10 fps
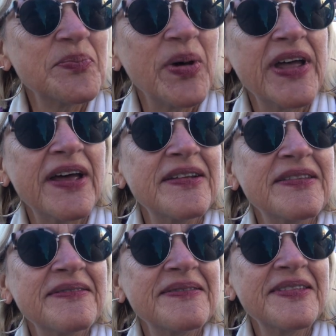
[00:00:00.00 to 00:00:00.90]
but
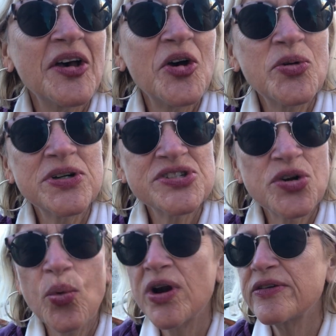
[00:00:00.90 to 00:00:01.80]
the owners
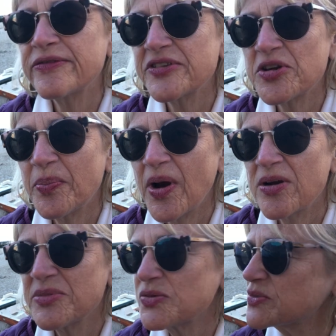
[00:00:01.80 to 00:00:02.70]
are wonderful. The
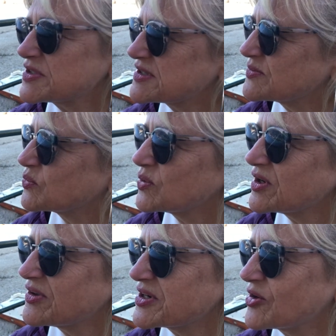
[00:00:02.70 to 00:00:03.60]
apartment was
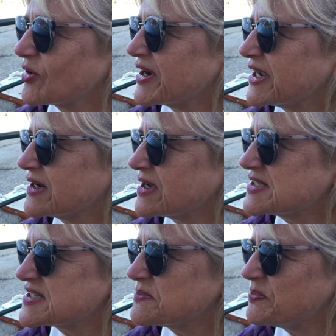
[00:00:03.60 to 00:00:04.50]
really great,
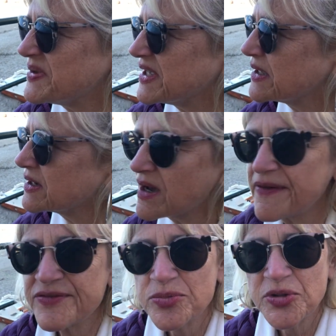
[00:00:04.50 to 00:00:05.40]
nice and big,
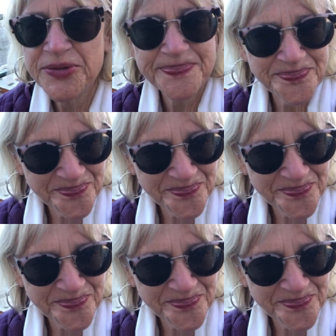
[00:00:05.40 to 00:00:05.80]
comfortable.